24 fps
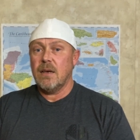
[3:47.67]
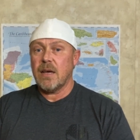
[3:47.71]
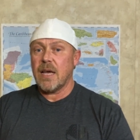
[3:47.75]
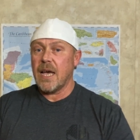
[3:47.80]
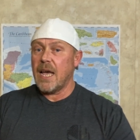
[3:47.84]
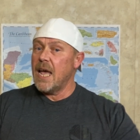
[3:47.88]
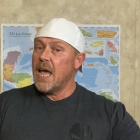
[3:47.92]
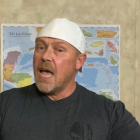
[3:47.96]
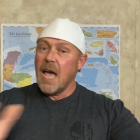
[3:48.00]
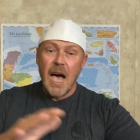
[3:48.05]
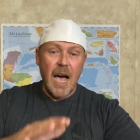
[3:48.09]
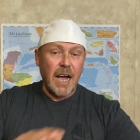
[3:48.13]

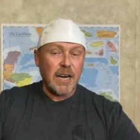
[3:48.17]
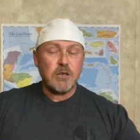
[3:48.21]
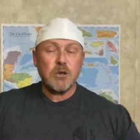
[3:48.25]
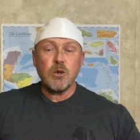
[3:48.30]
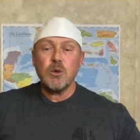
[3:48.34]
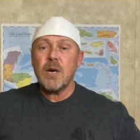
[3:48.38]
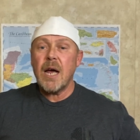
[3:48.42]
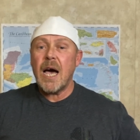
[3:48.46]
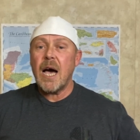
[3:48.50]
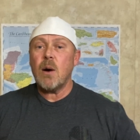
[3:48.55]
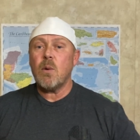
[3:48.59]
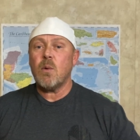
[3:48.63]
Okay, I
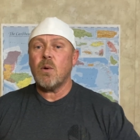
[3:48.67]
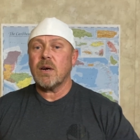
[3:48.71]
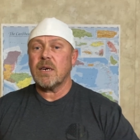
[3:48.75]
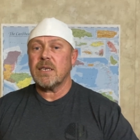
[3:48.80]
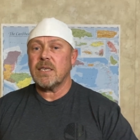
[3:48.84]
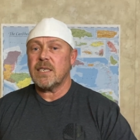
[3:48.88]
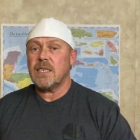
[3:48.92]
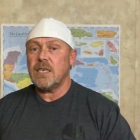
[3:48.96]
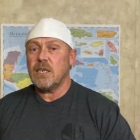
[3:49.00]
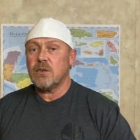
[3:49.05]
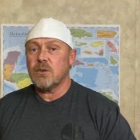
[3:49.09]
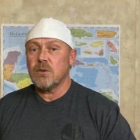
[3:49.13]
do not want
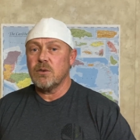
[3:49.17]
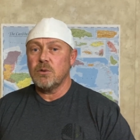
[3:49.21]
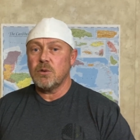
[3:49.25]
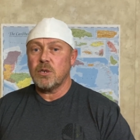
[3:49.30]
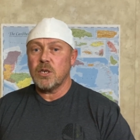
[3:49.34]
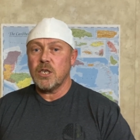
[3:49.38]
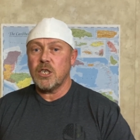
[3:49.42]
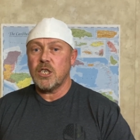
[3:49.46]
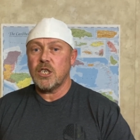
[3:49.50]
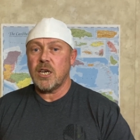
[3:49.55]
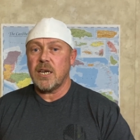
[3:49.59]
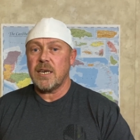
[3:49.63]
to see
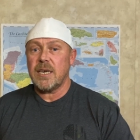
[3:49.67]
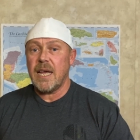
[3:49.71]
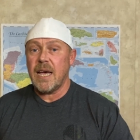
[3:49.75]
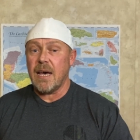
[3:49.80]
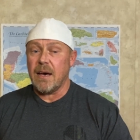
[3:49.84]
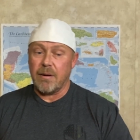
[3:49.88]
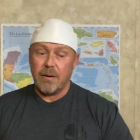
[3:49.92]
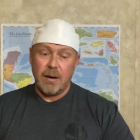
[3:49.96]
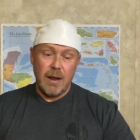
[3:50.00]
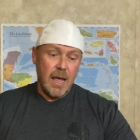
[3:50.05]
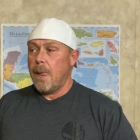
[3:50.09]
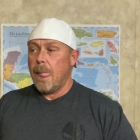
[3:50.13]
cruising shut
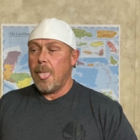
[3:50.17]
down.